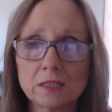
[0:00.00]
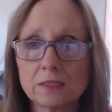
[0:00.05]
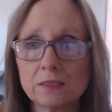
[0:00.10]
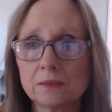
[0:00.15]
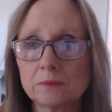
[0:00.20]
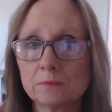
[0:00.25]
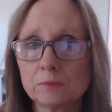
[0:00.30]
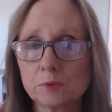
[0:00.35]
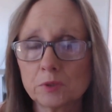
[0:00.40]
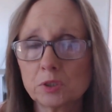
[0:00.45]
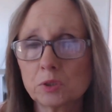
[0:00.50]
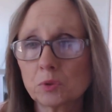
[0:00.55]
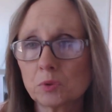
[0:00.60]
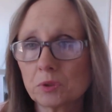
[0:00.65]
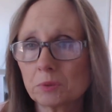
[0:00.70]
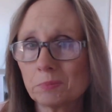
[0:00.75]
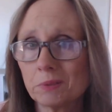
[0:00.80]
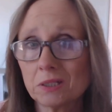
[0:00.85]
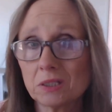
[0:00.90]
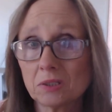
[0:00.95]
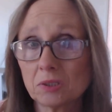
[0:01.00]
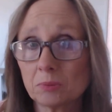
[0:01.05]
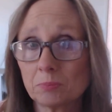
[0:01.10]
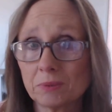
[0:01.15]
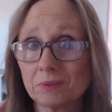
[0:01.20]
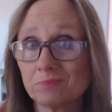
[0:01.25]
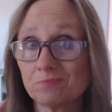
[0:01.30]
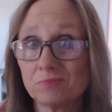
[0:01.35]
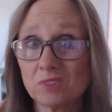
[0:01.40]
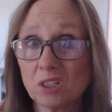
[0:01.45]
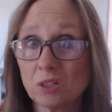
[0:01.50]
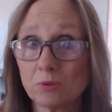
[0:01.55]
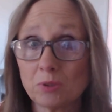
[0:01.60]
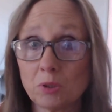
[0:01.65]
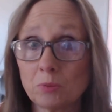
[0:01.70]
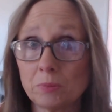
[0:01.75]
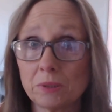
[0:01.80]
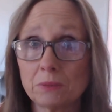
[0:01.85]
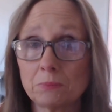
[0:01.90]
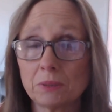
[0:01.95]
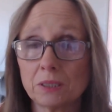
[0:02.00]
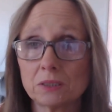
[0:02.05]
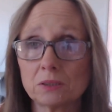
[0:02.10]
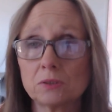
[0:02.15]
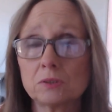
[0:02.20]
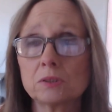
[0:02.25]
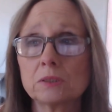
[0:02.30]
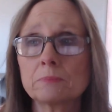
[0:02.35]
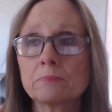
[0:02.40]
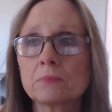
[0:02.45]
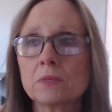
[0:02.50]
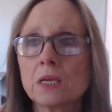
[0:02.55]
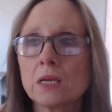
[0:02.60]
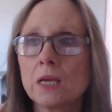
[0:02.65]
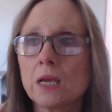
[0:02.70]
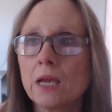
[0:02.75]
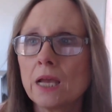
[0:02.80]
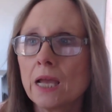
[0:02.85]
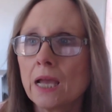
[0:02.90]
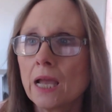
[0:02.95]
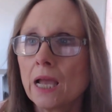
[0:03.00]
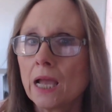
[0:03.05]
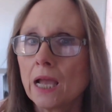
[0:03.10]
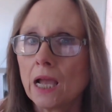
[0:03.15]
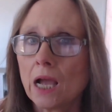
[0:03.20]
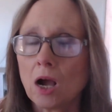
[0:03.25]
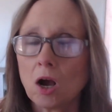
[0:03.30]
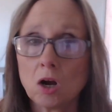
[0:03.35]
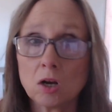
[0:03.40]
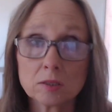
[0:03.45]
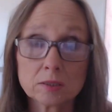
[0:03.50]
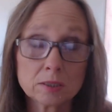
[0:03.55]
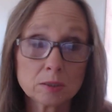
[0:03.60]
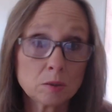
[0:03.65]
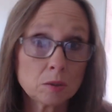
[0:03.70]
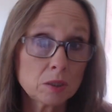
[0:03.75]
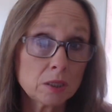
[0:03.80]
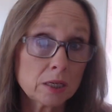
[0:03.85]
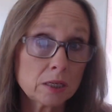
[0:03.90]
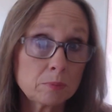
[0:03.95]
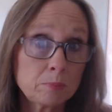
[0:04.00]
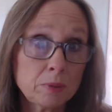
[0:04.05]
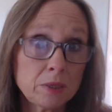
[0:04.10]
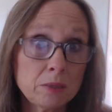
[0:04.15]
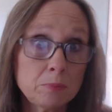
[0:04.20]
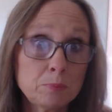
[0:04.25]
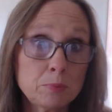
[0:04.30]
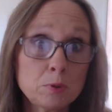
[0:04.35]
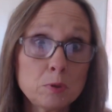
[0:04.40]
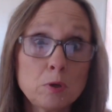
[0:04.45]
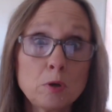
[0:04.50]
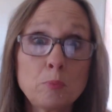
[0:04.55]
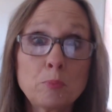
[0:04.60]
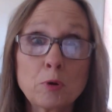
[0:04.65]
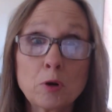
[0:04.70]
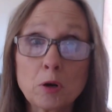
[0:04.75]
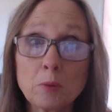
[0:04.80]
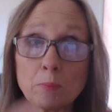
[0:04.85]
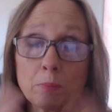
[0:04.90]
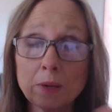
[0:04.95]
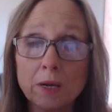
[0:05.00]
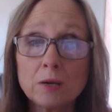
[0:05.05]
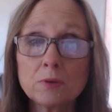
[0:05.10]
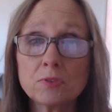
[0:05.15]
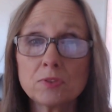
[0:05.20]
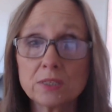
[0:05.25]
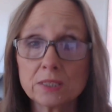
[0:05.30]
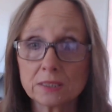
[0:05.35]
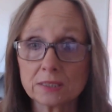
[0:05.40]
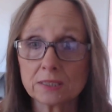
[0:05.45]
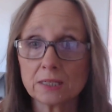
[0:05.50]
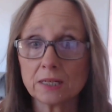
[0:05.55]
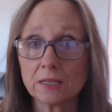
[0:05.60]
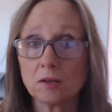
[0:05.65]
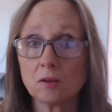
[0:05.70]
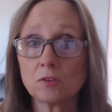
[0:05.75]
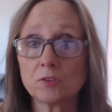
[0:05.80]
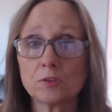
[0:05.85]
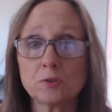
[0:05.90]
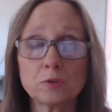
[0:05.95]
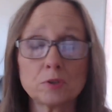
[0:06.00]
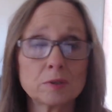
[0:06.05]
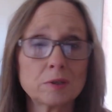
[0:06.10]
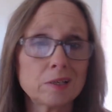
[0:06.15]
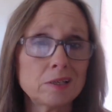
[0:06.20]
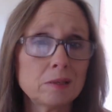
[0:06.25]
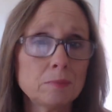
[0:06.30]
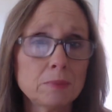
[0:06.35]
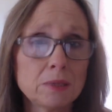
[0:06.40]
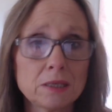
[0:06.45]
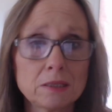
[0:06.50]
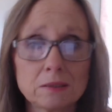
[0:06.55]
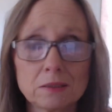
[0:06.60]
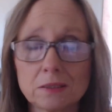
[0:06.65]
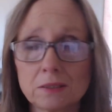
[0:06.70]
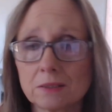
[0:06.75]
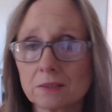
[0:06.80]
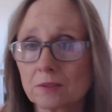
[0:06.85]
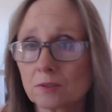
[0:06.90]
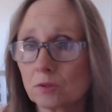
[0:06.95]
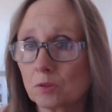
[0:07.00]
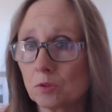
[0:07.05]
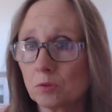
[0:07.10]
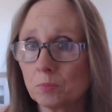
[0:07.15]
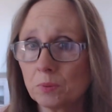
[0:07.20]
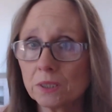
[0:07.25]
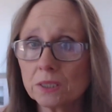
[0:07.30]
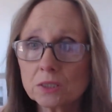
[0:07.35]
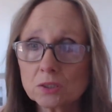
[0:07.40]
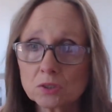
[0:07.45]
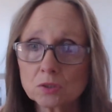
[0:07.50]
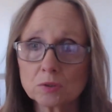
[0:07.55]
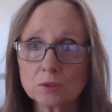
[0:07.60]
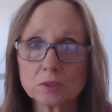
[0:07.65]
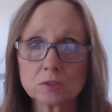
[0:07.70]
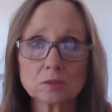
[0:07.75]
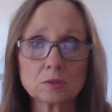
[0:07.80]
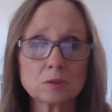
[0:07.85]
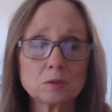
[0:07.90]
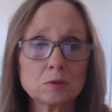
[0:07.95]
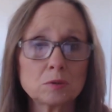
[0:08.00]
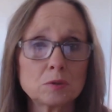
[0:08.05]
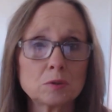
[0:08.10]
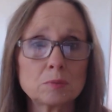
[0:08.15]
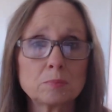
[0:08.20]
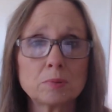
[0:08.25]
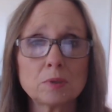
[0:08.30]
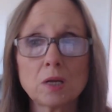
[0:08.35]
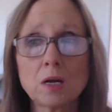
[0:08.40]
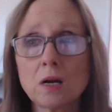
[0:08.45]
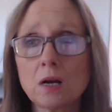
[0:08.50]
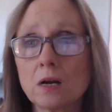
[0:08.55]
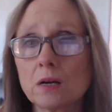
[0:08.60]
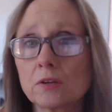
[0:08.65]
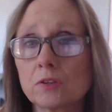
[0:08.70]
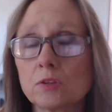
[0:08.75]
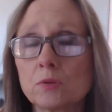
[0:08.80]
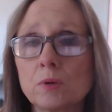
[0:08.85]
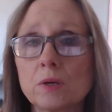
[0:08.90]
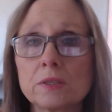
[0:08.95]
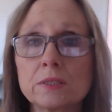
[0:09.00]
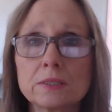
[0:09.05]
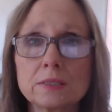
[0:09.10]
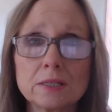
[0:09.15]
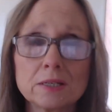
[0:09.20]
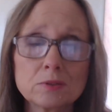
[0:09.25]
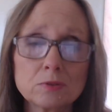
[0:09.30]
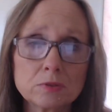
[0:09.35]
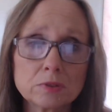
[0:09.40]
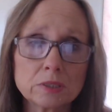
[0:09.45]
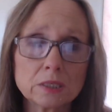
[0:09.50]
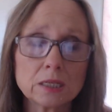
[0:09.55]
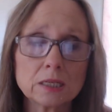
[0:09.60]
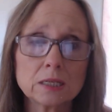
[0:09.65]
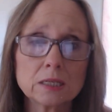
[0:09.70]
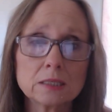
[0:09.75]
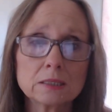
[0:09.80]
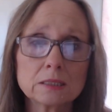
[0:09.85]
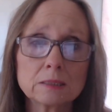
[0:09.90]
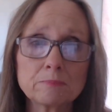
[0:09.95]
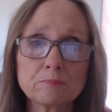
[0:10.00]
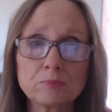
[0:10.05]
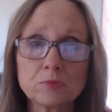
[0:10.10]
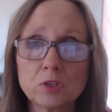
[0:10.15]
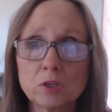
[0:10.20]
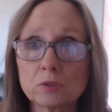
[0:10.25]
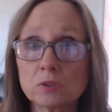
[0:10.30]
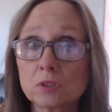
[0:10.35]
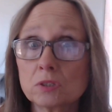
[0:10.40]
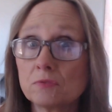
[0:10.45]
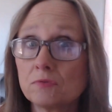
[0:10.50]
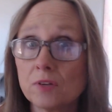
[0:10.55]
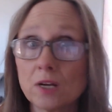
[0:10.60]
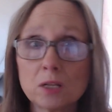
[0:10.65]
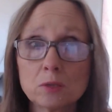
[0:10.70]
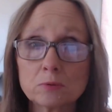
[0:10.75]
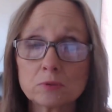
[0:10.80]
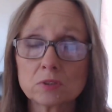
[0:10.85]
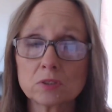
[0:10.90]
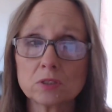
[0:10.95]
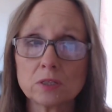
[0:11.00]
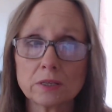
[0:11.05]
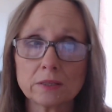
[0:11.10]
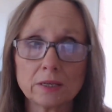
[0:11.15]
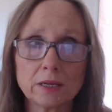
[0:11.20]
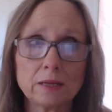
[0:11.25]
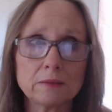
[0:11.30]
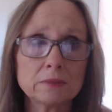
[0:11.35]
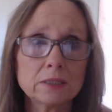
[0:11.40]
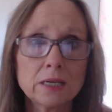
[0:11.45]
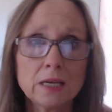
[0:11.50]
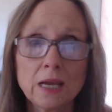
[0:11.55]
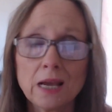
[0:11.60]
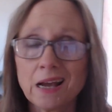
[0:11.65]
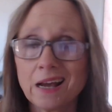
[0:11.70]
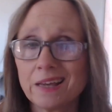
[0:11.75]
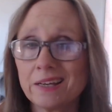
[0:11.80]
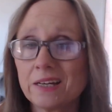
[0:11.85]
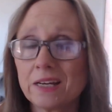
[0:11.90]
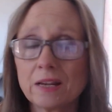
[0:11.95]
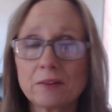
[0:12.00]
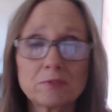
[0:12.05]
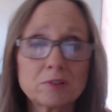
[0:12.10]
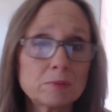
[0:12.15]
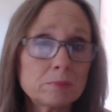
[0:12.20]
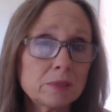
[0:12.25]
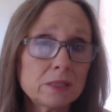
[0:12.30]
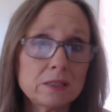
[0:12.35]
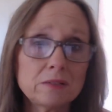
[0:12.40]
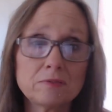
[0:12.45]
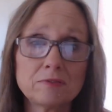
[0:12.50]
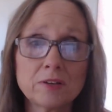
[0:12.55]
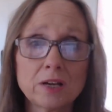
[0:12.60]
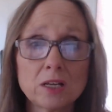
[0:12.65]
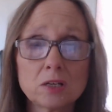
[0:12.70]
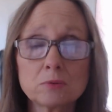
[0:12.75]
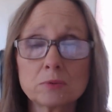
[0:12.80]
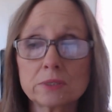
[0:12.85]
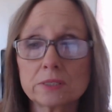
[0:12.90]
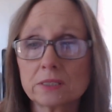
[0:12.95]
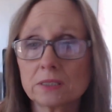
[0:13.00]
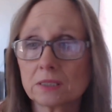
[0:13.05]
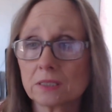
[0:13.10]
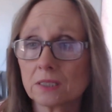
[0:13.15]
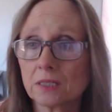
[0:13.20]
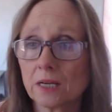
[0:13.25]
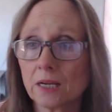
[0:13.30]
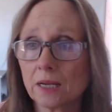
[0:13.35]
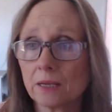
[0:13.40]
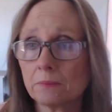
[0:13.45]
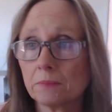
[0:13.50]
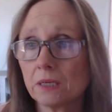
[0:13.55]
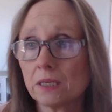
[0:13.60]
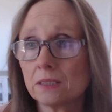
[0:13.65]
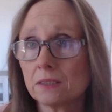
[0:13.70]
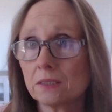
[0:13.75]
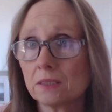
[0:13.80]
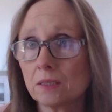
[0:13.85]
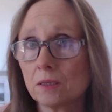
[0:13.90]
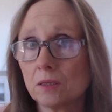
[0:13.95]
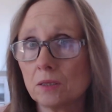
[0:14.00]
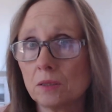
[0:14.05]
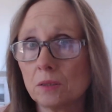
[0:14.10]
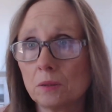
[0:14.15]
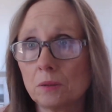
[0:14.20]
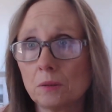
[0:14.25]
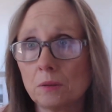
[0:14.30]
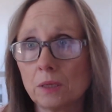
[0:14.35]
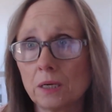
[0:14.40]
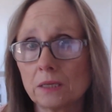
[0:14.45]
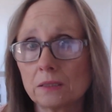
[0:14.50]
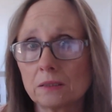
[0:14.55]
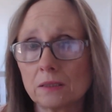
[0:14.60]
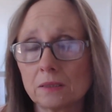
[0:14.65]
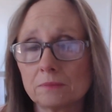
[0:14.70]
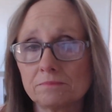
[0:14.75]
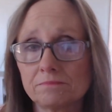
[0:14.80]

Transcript: resource bundles, but no big bundles. Also, a lot of people promote the sale through their email lists, through Pinterest, through their blog, through all these other things, notes to followers and all that. I didn't have very many followers at the time. And so I thought,